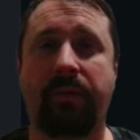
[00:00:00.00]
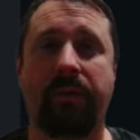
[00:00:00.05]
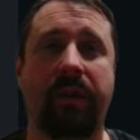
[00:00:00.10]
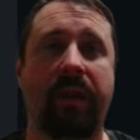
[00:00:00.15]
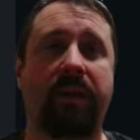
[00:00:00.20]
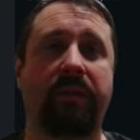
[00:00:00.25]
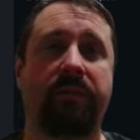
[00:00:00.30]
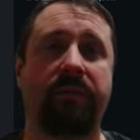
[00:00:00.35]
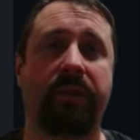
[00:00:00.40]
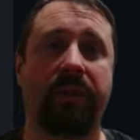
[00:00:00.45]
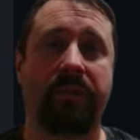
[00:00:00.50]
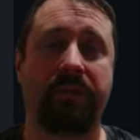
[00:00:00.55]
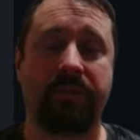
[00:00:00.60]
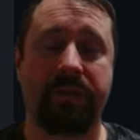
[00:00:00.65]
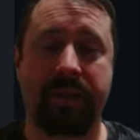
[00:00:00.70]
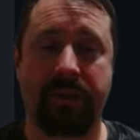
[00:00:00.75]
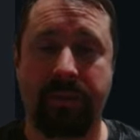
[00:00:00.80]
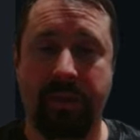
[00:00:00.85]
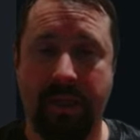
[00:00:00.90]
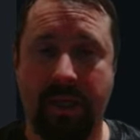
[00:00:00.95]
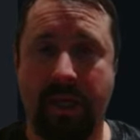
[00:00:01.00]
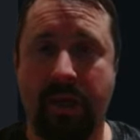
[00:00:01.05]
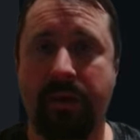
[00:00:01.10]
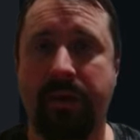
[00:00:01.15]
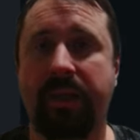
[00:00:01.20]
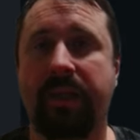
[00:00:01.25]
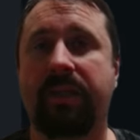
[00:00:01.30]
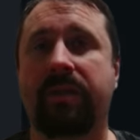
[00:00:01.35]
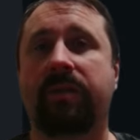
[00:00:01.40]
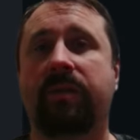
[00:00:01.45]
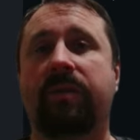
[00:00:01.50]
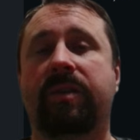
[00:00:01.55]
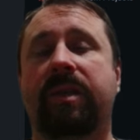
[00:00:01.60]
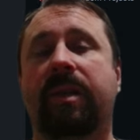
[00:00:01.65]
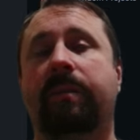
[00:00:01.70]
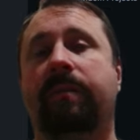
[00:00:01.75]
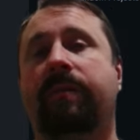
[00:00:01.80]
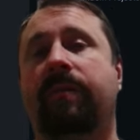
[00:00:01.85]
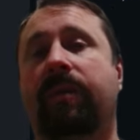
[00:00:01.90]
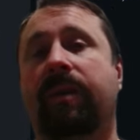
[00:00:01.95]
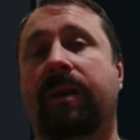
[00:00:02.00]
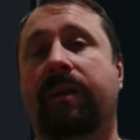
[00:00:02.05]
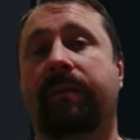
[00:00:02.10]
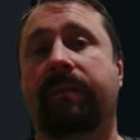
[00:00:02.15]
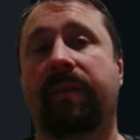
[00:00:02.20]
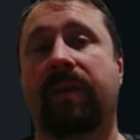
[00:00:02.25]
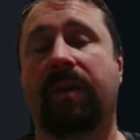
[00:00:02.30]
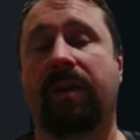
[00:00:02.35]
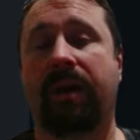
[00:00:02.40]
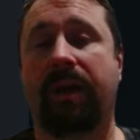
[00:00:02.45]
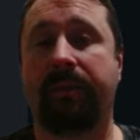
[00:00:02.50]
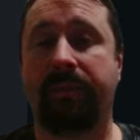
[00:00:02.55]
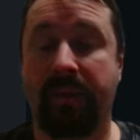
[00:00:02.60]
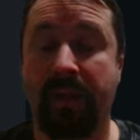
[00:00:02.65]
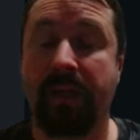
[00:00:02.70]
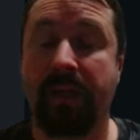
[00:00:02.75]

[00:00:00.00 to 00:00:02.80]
without fear of someone going in too deep for you. All right,